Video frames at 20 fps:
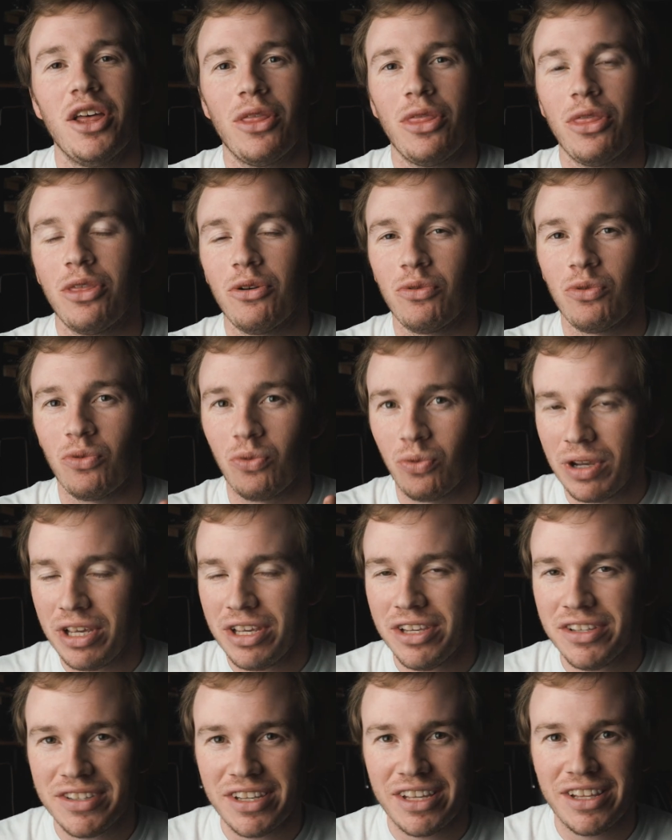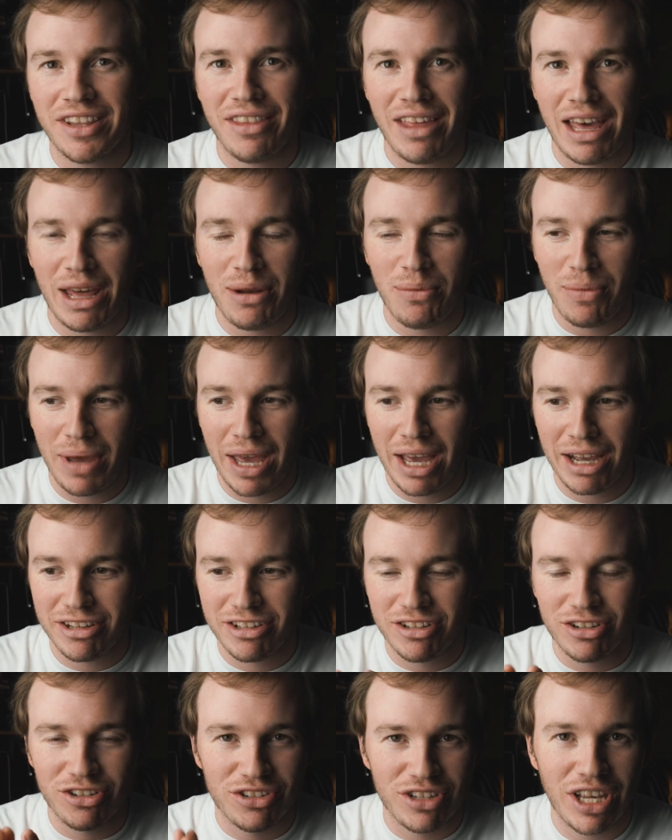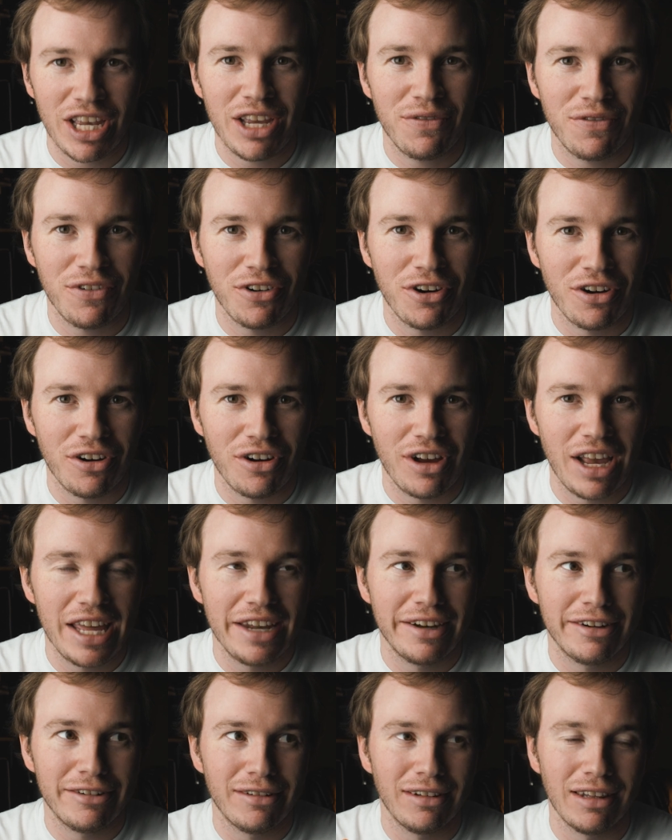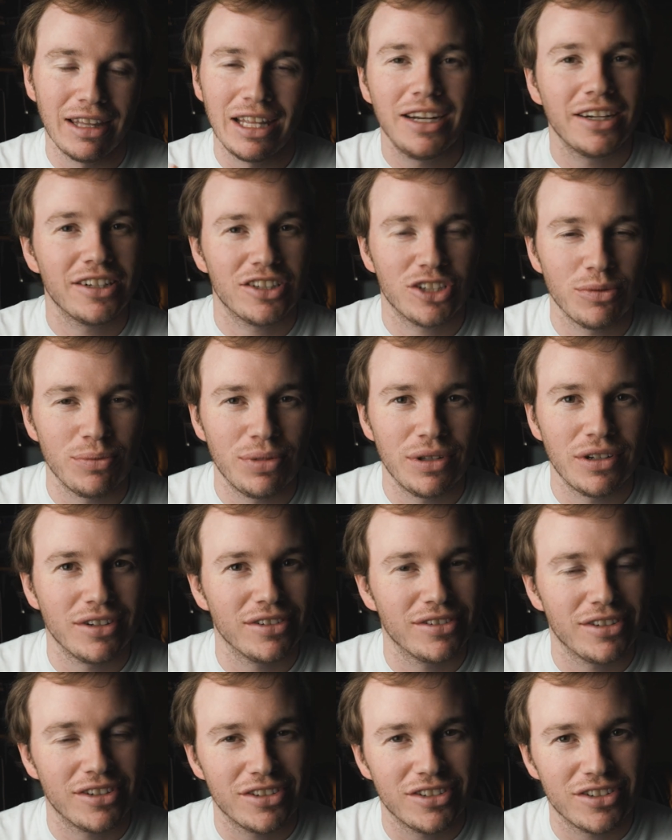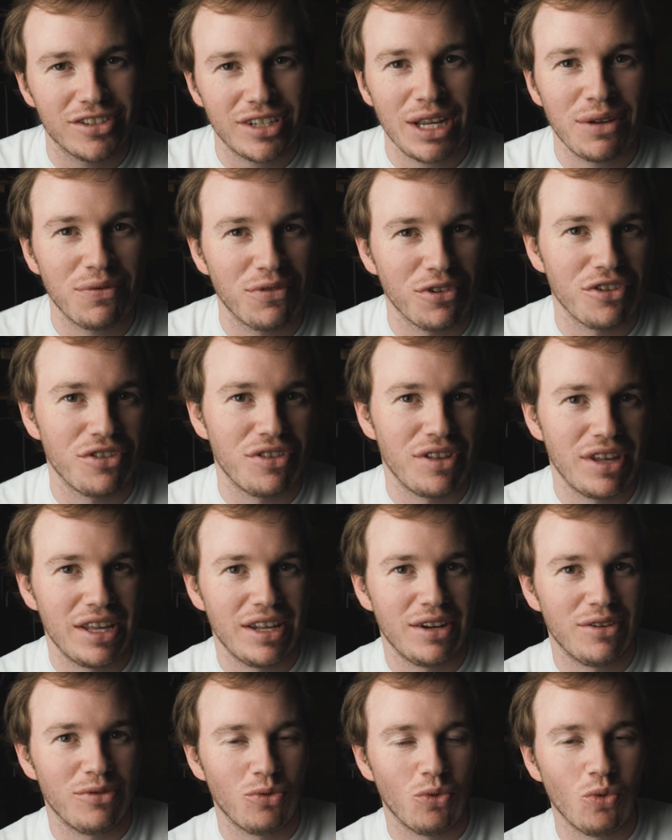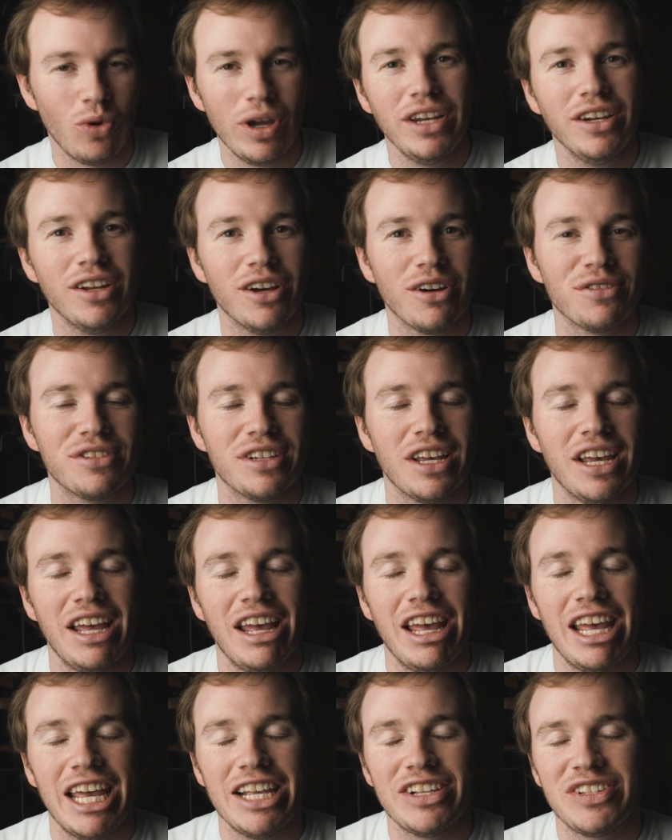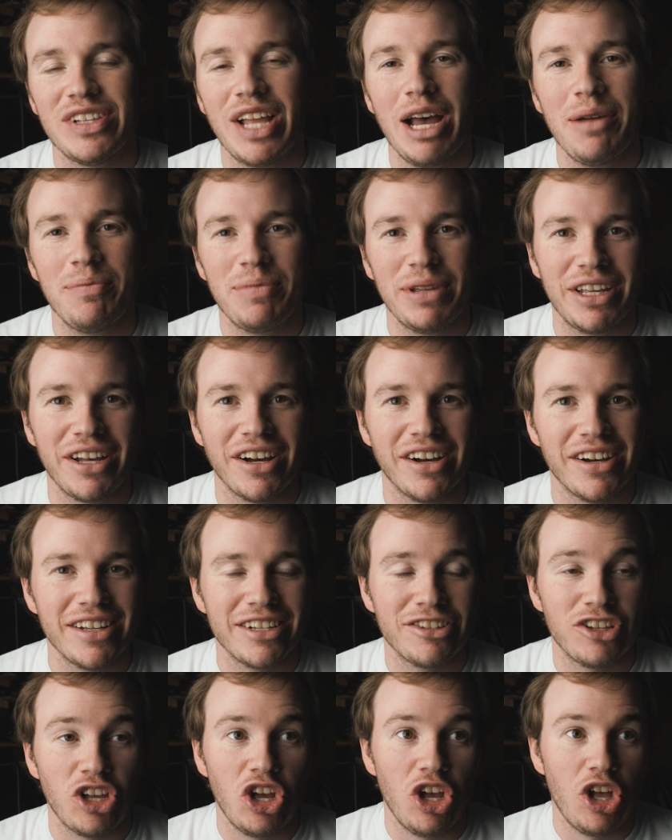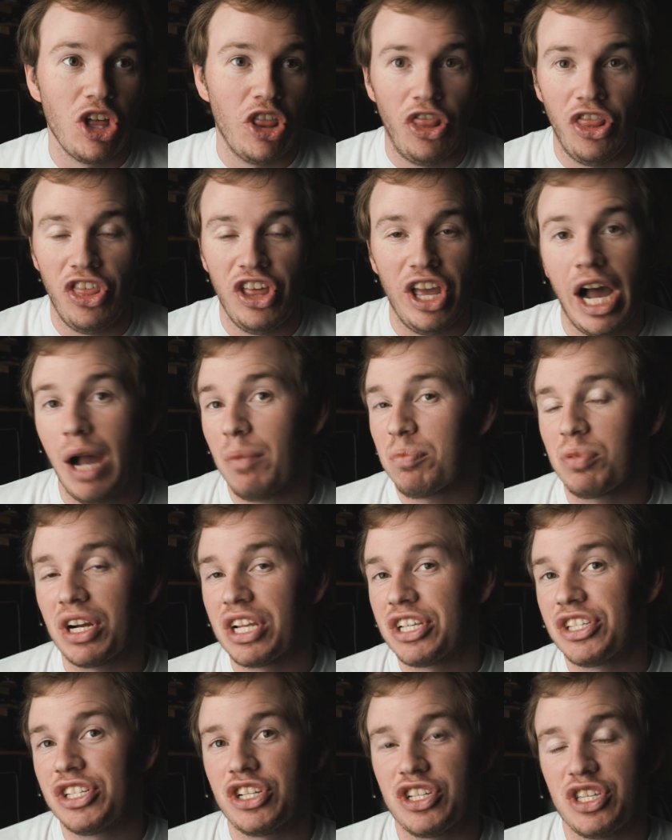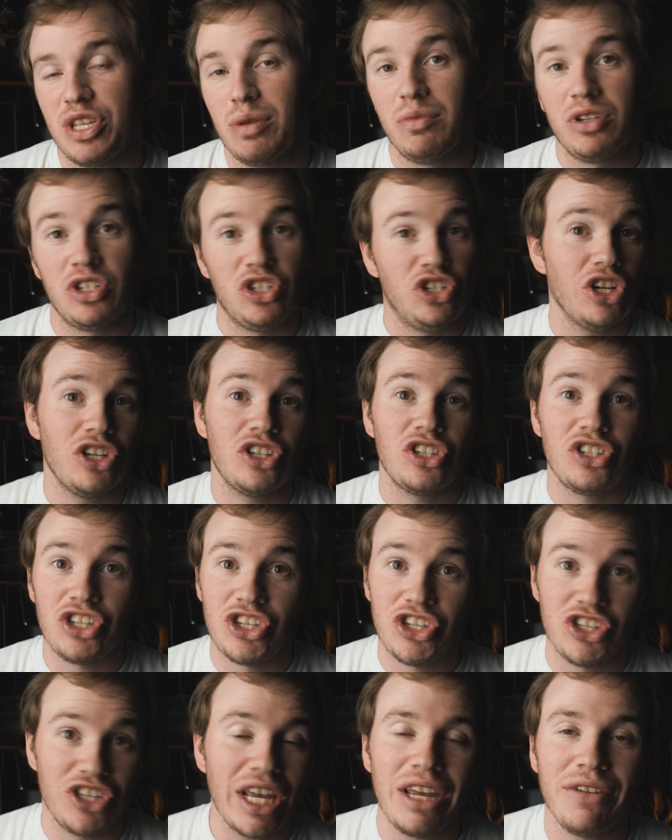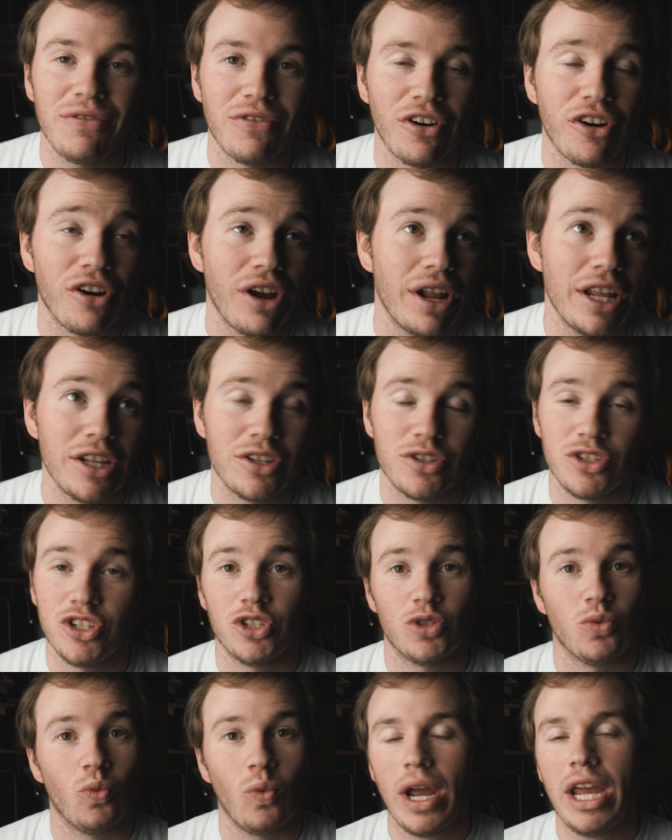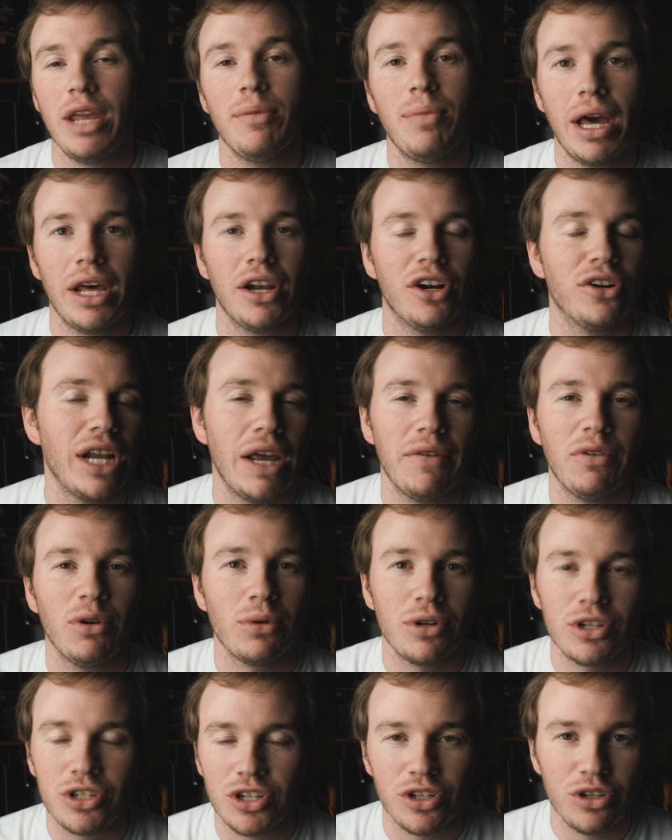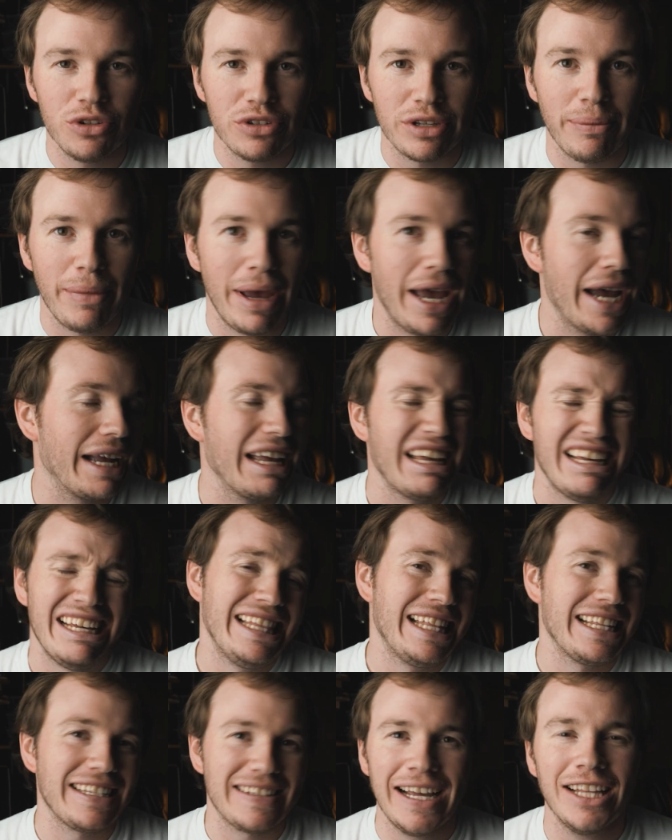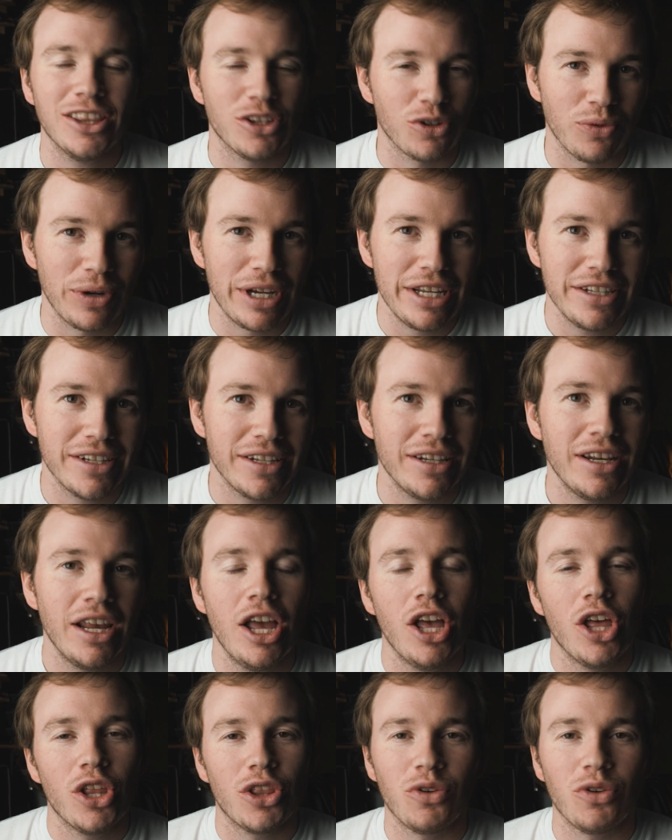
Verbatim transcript: the reason that Macs are safer and Linux computers are safer than Windows is not because the operating system is just safer and it's just way better and everyone should use a Mac. That's not the reason.